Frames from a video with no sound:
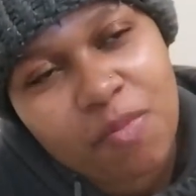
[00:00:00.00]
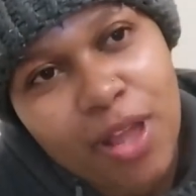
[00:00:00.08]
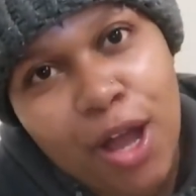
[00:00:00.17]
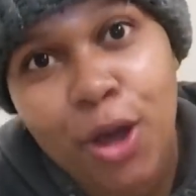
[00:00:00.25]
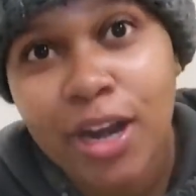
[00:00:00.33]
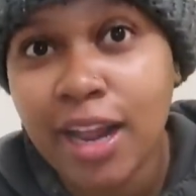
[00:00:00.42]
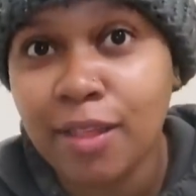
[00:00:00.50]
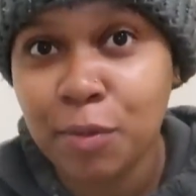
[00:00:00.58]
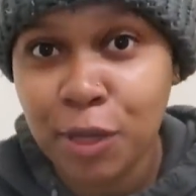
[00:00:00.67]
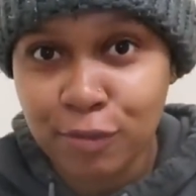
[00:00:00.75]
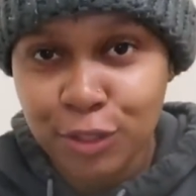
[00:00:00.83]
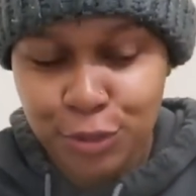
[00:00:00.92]

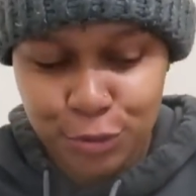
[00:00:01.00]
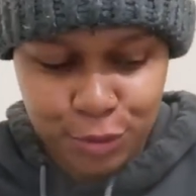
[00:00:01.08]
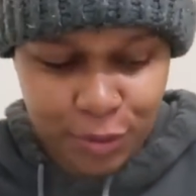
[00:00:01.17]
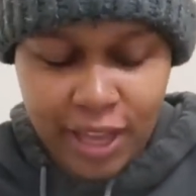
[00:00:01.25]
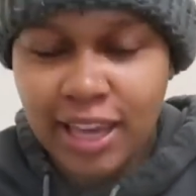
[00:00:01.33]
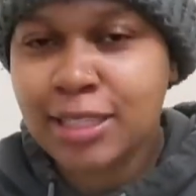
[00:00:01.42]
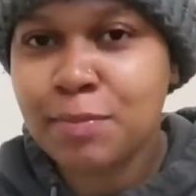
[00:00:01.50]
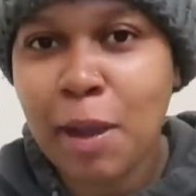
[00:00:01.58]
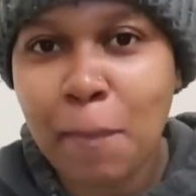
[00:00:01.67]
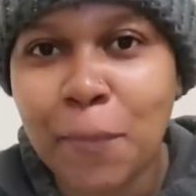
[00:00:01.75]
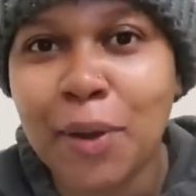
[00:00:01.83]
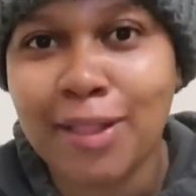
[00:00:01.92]
Okay, it's my
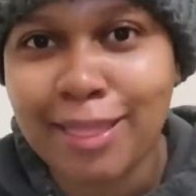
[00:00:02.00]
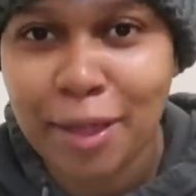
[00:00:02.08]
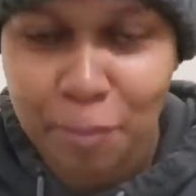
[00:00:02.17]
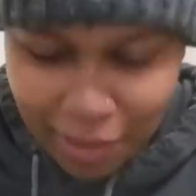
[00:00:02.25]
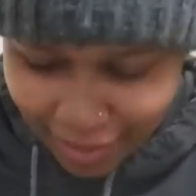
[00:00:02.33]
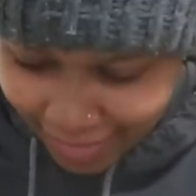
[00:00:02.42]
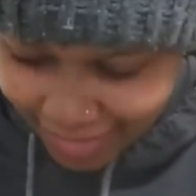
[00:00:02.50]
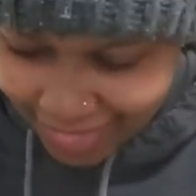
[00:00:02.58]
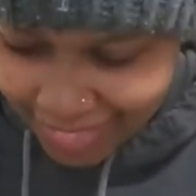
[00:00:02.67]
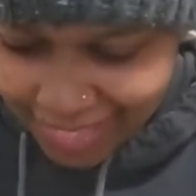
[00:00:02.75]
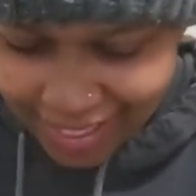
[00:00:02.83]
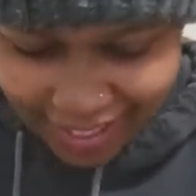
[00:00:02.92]
birthday month.
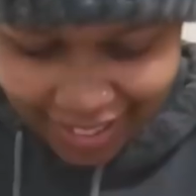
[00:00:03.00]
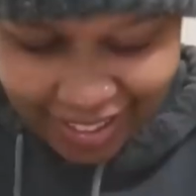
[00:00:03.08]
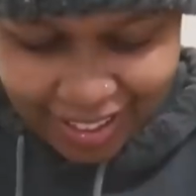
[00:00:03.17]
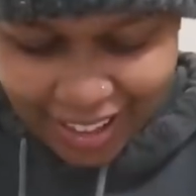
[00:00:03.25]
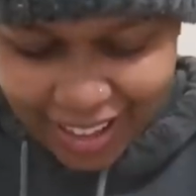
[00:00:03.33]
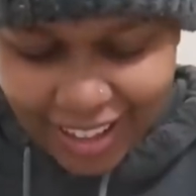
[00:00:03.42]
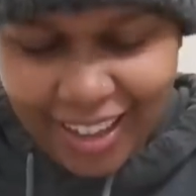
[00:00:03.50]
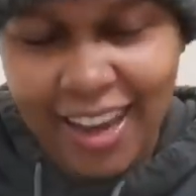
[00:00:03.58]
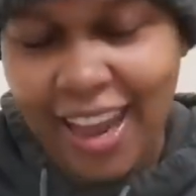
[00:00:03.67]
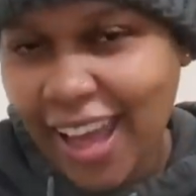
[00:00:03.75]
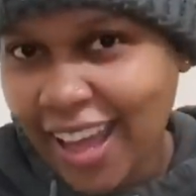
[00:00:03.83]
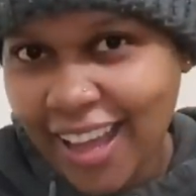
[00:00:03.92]

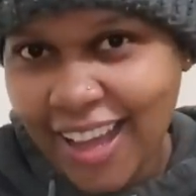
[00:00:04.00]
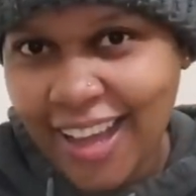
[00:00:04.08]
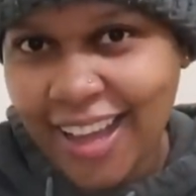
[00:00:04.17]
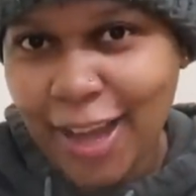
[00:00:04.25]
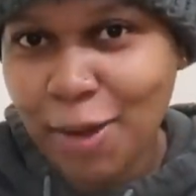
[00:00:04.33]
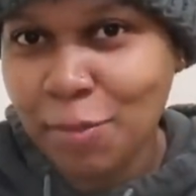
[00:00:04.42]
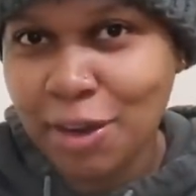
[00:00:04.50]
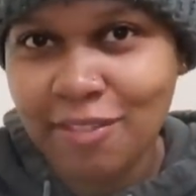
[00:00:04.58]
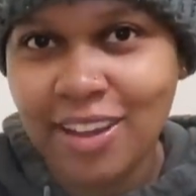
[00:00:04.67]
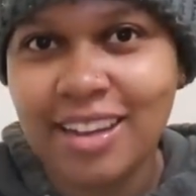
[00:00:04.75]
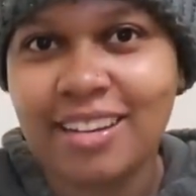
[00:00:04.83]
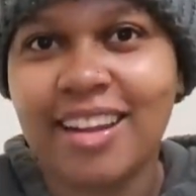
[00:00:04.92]
Like, I'm gonna
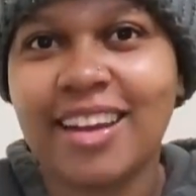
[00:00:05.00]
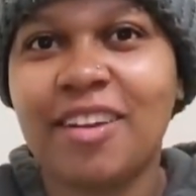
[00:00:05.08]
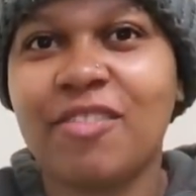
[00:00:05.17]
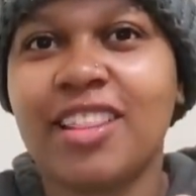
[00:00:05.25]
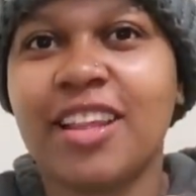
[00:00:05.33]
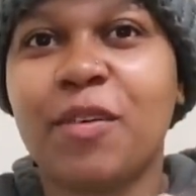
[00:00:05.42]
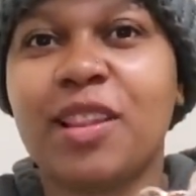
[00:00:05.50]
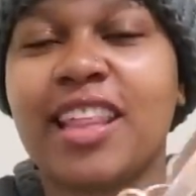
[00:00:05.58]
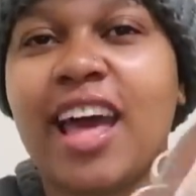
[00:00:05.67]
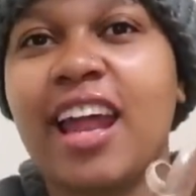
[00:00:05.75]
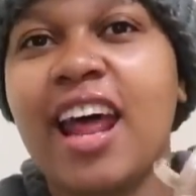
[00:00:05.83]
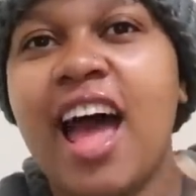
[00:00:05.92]
validate everything with that.